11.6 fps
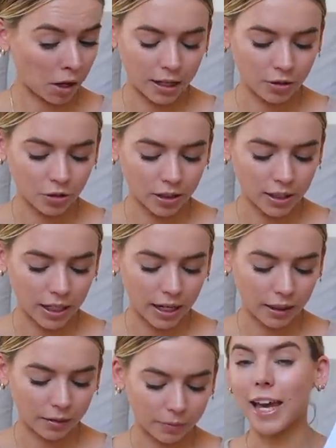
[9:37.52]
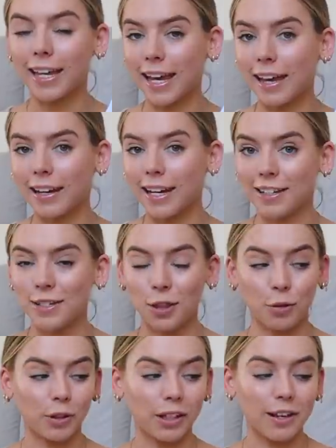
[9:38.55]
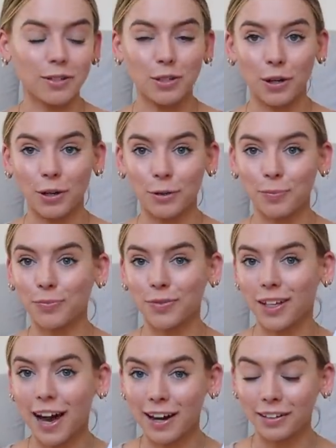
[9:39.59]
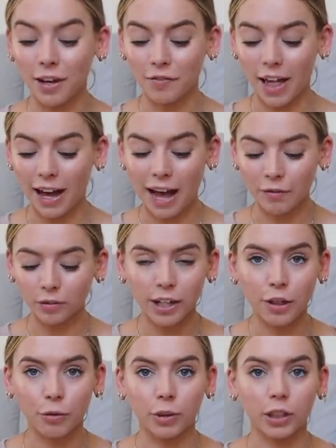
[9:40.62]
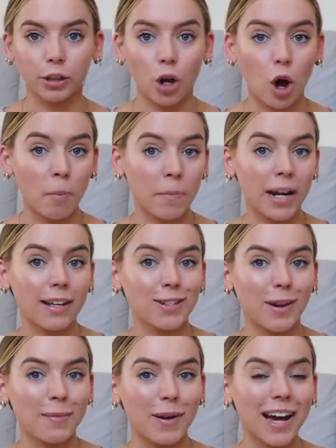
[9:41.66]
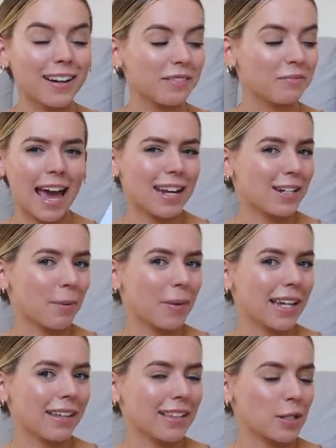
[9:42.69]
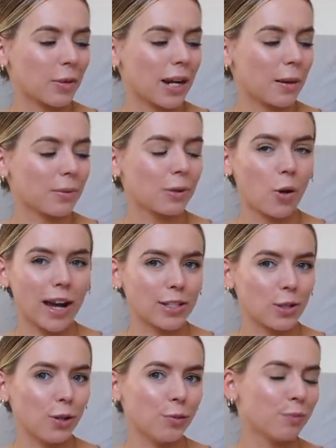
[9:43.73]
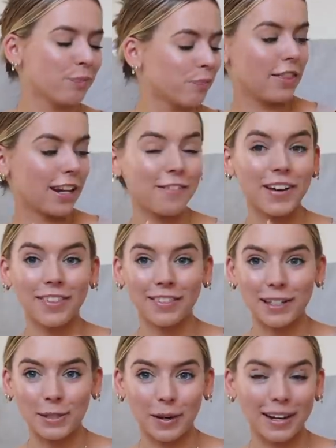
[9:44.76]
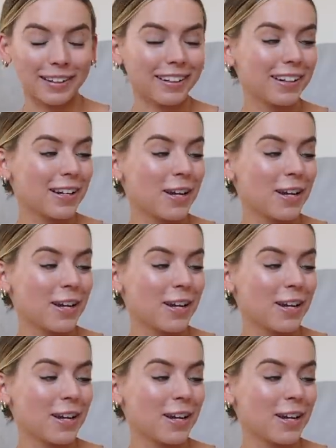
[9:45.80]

Interesting. Again, it is a thriller, so kind of love that. I haven't read a thriller in a hot minute, so I might end up picking this one up quite soon. Then I found this one,